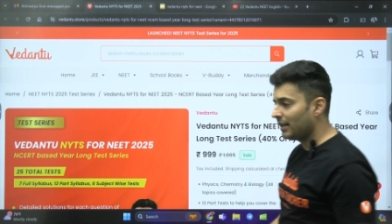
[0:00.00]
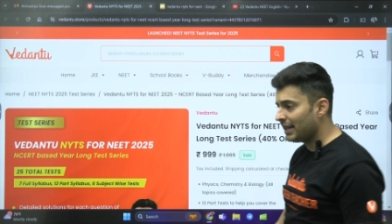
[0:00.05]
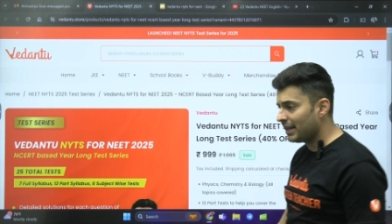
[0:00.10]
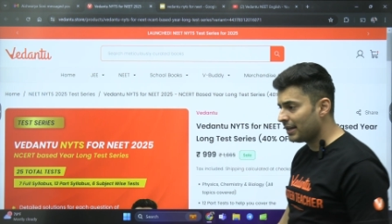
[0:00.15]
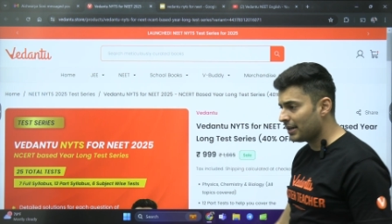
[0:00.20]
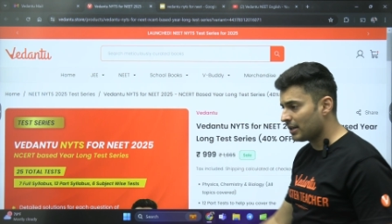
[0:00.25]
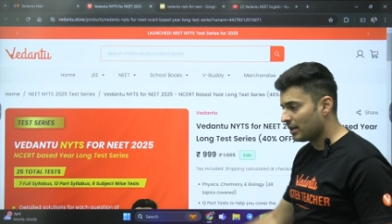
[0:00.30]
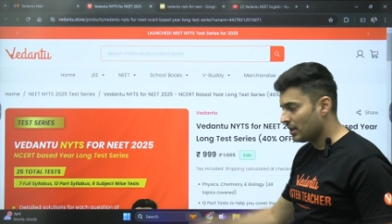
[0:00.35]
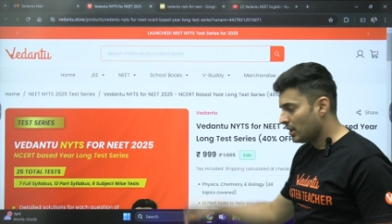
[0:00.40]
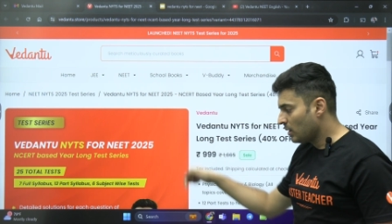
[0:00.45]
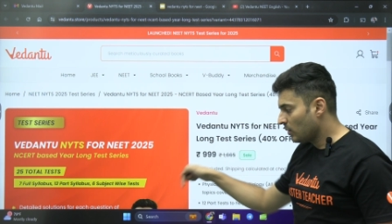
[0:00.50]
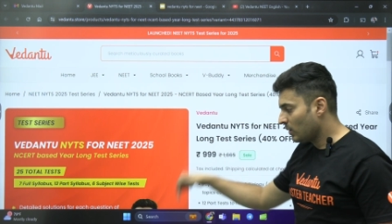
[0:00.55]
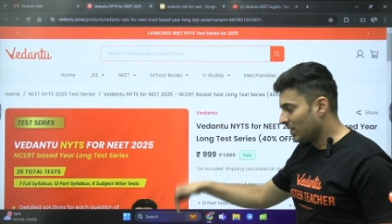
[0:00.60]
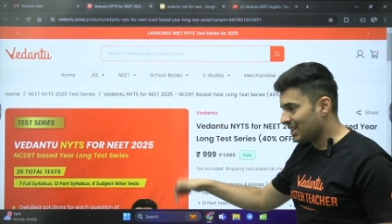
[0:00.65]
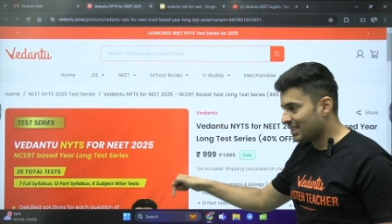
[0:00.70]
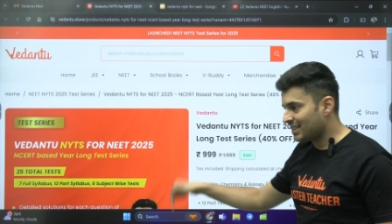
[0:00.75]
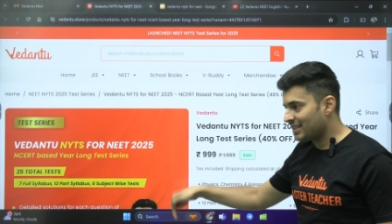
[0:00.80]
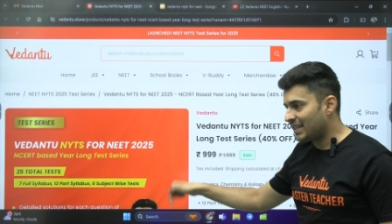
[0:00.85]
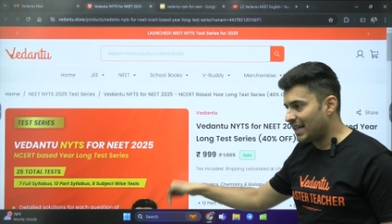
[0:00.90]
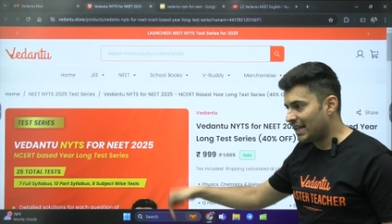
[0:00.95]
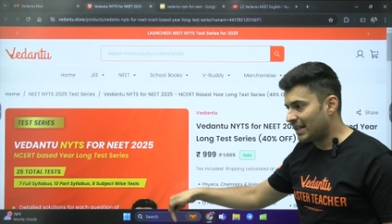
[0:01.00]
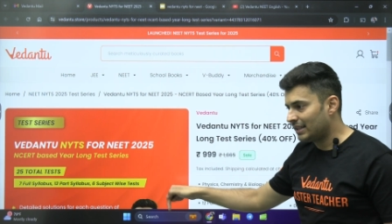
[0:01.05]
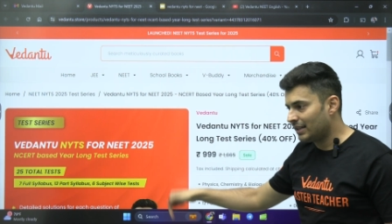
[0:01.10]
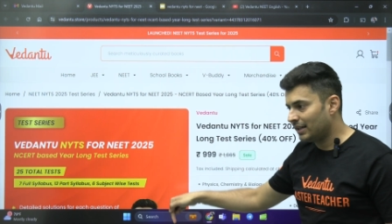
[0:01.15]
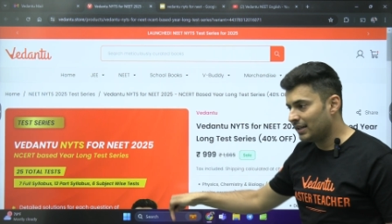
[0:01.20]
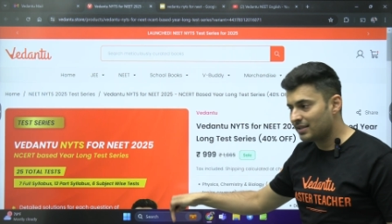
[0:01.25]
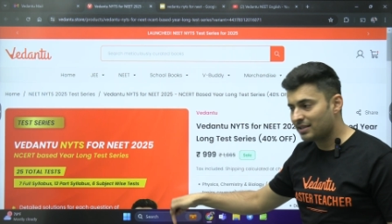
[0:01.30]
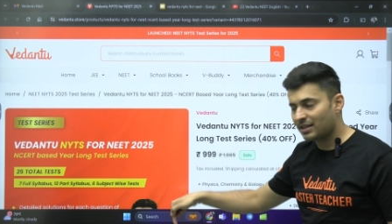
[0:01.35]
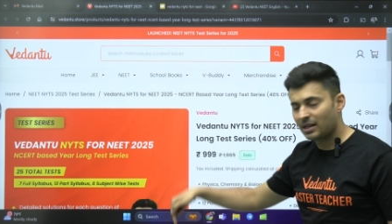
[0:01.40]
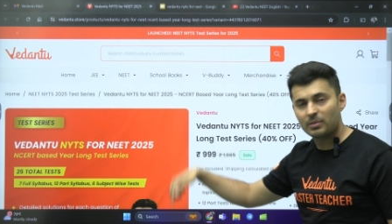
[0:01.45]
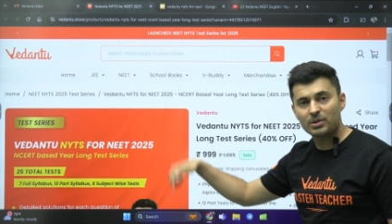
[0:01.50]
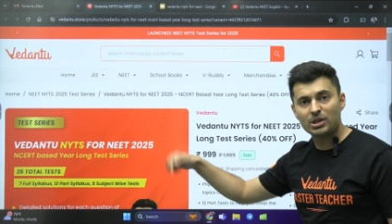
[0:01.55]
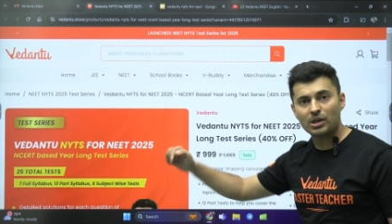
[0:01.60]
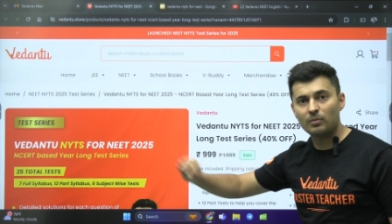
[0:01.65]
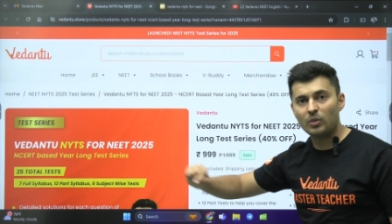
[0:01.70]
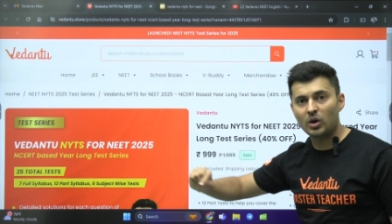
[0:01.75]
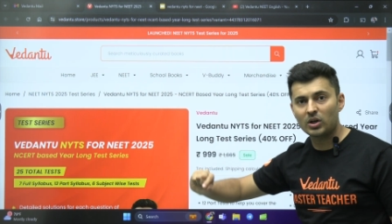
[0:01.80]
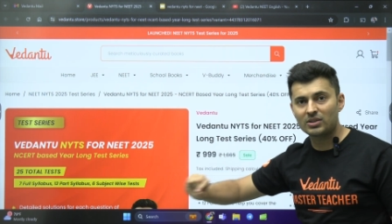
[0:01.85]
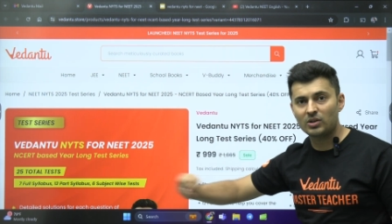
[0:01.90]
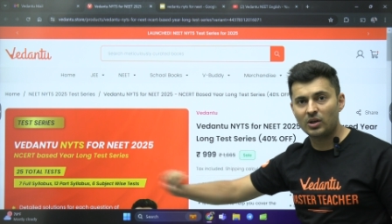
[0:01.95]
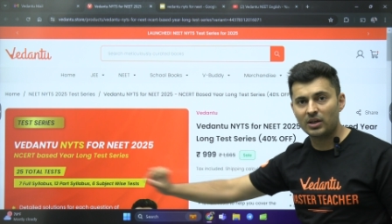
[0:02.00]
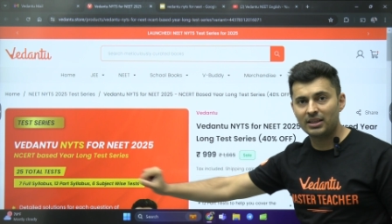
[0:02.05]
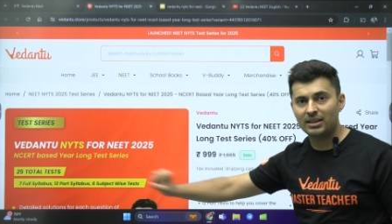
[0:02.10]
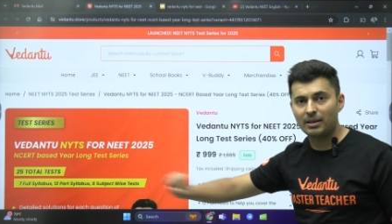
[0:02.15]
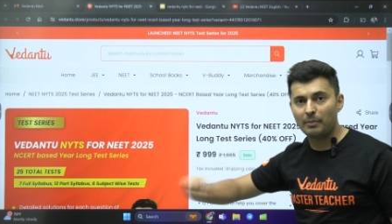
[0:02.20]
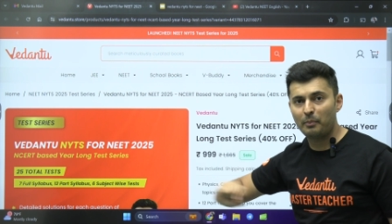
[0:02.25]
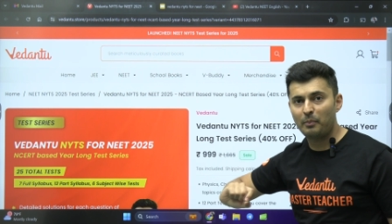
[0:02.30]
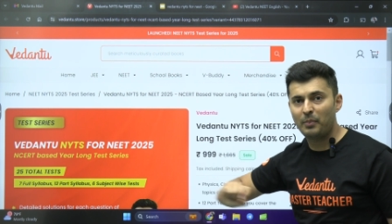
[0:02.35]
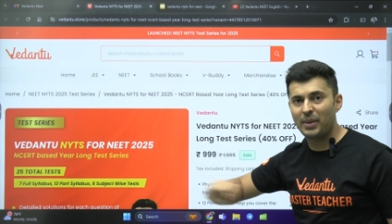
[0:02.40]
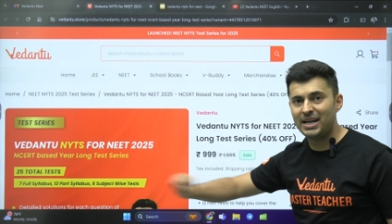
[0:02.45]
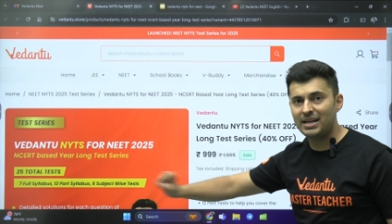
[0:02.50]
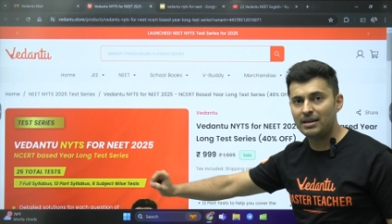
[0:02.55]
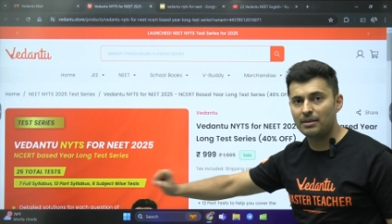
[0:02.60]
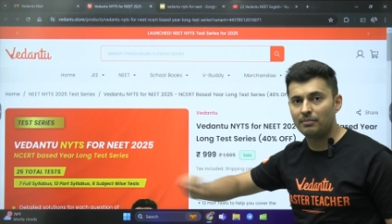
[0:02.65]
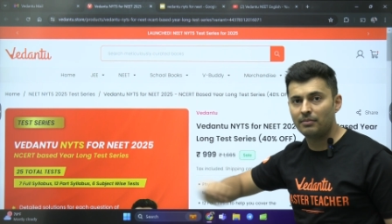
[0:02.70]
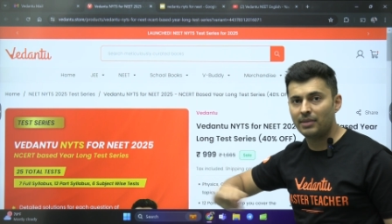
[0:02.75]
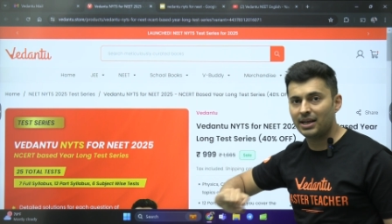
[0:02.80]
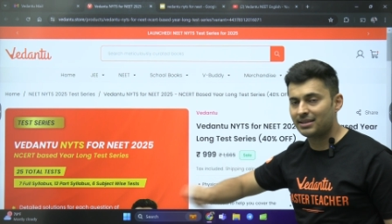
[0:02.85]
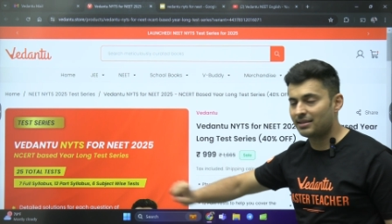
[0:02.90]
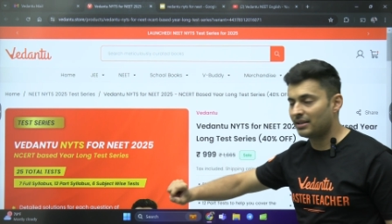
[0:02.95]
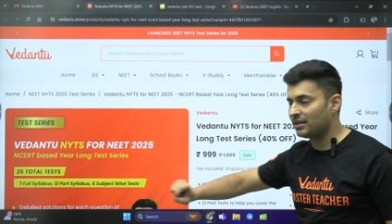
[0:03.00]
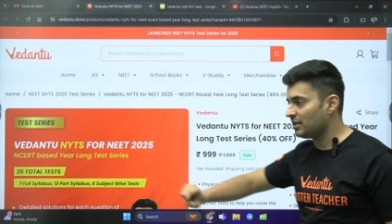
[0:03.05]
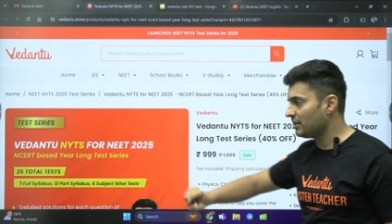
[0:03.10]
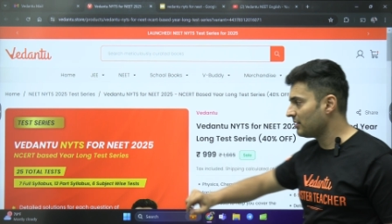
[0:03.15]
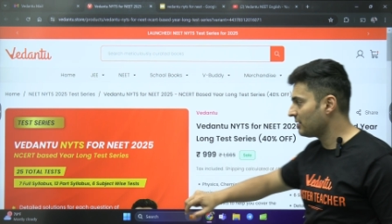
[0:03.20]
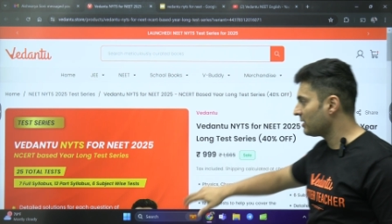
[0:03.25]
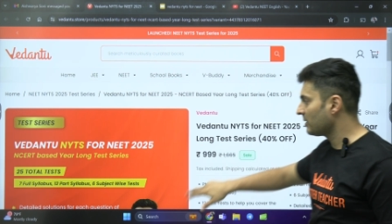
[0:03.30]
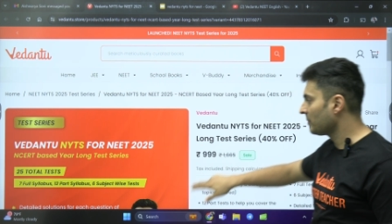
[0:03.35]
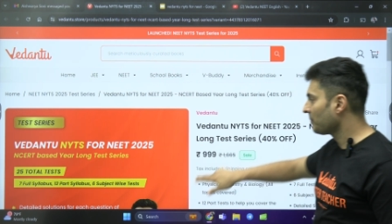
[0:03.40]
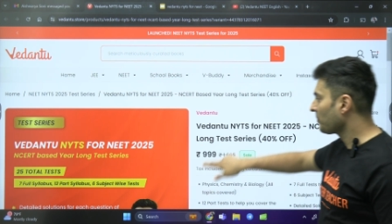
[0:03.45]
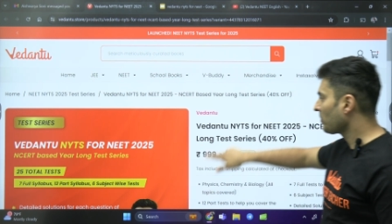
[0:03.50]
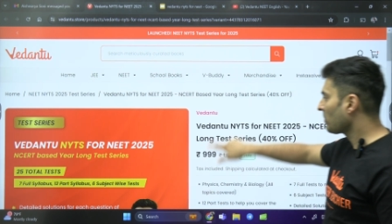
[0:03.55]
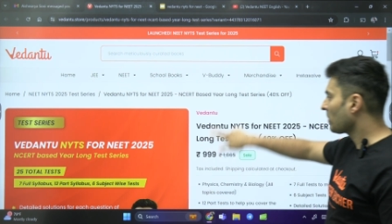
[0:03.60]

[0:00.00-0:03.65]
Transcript: link, which is there in the description box or in the pinned messages,